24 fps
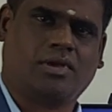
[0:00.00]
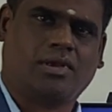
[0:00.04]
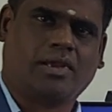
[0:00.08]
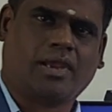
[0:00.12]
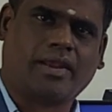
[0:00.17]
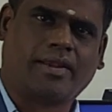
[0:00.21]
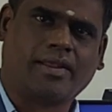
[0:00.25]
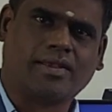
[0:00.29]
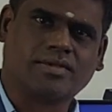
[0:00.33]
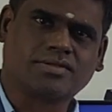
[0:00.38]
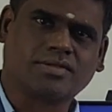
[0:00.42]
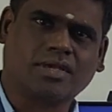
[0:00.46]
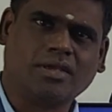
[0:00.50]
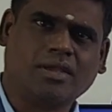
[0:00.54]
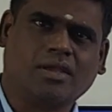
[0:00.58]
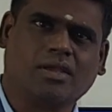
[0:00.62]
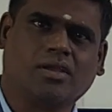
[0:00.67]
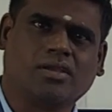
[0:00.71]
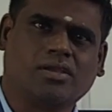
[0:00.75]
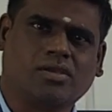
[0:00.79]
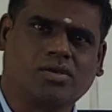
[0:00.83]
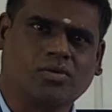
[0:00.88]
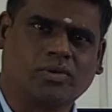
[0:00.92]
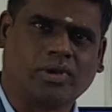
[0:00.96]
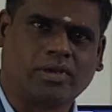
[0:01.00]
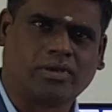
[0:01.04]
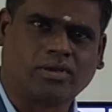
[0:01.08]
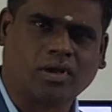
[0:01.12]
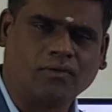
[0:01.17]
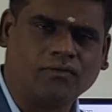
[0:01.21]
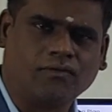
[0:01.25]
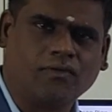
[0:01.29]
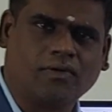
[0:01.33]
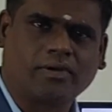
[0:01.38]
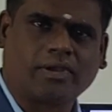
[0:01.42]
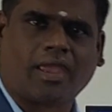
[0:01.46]
It is a unit
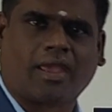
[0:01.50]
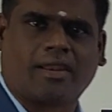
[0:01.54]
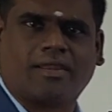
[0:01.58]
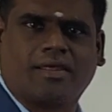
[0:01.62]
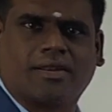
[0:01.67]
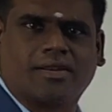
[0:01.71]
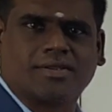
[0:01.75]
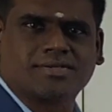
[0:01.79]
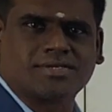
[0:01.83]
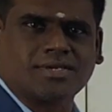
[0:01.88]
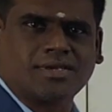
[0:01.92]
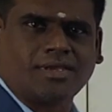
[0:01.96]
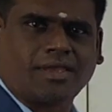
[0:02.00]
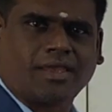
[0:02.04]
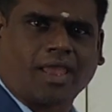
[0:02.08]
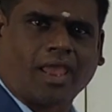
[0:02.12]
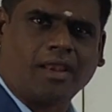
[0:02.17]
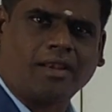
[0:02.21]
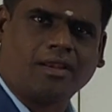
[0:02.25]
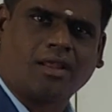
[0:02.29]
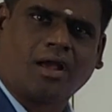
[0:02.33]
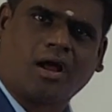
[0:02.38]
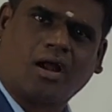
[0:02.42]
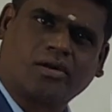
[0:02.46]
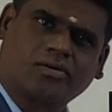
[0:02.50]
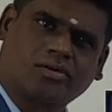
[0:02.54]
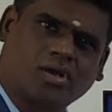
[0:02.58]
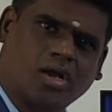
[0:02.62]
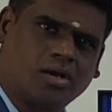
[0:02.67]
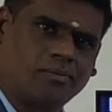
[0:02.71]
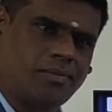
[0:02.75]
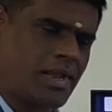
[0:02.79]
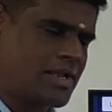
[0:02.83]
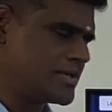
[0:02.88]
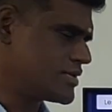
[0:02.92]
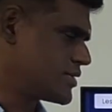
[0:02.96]
of energy in
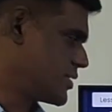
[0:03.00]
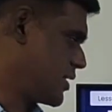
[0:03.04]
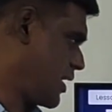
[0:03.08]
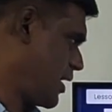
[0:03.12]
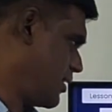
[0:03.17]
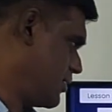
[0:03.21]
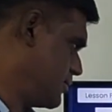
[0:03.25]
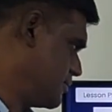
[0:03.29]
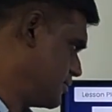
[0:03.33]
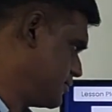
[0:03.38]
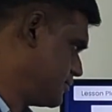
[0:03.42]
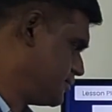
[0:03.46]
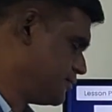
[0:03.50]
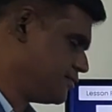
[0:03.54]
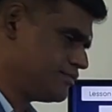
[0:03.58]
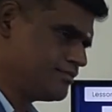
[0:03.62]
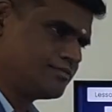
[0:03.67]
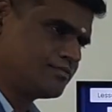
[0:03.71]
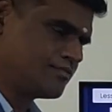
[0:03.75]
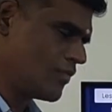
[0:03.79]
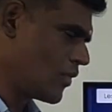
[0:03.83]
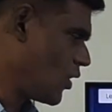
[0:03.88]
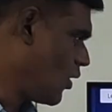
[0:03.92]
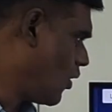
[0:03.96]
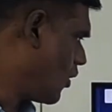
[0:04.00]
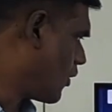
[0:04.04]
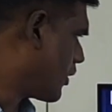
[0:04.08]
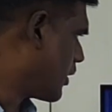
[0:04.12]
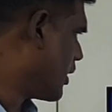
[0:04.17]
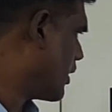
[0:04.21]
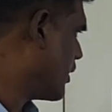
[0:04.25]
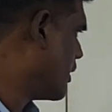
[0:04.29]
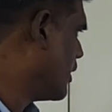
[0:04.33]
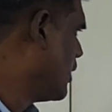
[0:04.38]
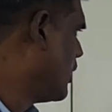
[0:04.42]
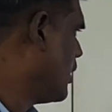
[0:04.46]
atomic scale.
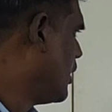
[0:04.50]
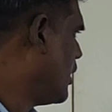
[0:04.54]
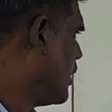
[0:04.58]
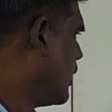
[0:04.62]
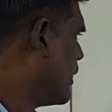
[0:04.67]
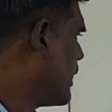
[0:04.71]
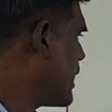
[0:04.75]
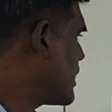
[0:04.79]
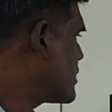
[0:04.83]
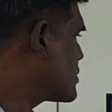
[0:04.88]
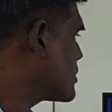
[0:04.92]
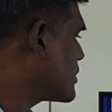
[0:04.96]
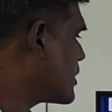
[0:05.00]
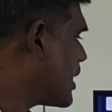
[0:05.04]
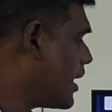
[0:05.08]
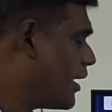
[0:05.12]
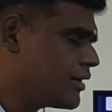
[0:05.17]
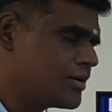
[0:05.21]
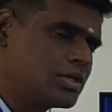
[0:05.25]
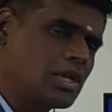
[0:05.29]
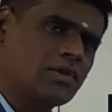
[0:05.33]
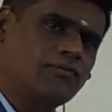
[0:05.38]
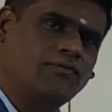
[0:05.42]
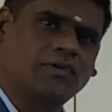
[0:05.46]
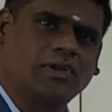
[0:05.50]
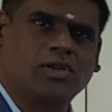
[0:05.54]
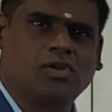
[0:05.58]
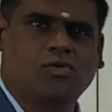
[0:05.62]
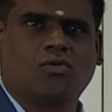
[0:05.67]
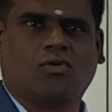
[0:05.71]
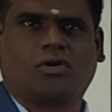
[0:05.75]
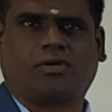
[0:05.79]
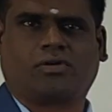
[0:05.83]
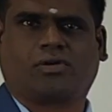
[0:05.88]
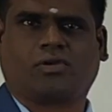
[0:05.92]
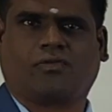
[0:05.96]
Okay. Next, electric field you
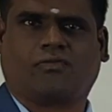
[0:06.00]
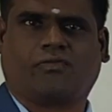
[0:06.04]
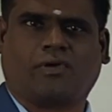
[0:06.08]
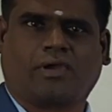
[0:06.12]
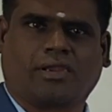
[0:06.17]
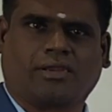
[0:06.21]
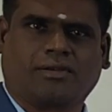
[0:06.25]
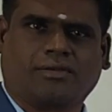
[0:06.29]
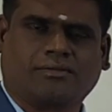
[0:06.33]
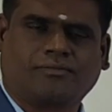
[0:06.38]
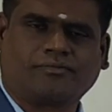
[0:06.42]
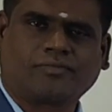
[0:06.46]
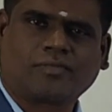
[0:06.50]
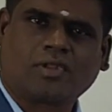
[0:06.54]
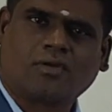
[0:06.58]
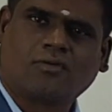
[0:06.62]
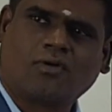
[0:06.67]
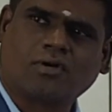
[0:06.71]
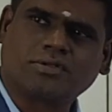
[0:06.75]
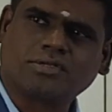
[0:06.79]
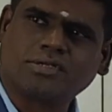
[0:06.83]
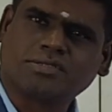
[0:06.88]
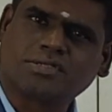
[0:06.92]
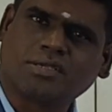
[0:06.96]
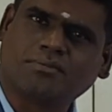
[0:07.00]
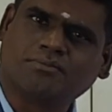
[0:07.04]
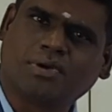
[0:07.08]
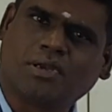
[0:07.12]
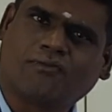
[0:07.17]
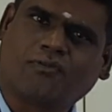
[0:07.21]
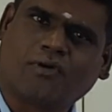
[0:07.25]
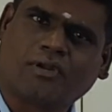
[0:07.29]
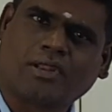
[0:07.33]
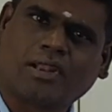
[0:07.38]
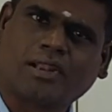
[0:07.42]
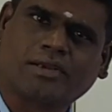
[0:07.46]
want to find. What's the symbol
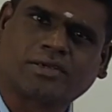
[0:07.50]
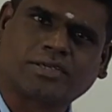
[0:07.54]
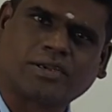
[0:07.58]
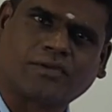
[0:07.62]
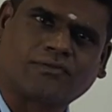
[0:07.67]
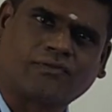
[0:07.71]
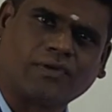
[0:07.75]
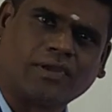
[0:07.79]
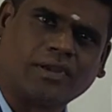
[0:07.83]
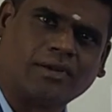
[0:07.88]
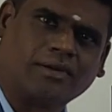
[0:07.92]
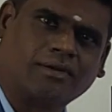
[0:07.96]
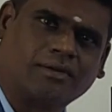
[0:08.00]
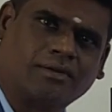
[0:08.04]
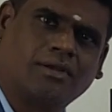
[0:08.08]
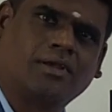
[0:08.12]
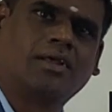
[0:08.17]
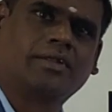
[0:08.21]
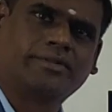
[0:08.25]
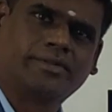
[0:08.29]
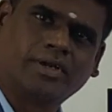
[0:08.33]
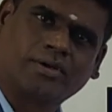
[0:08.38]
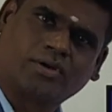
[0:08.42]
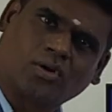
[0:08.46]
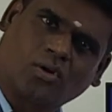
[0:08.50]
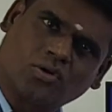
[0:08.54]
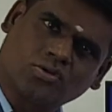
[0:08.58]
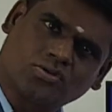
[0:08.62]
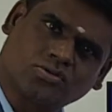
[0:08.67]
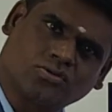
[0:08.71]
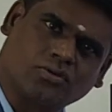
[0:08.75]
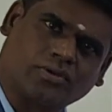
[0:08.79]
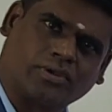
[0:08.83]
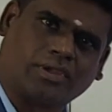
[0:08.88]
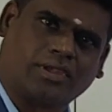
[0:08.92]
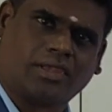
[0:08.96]
for electric field? That
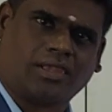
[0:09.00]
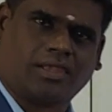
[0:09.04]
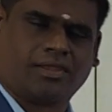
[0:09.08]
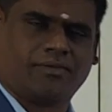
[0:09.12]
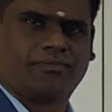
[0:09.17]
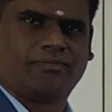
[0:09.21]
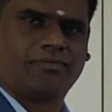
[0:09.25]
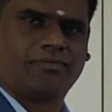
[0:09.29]
also E.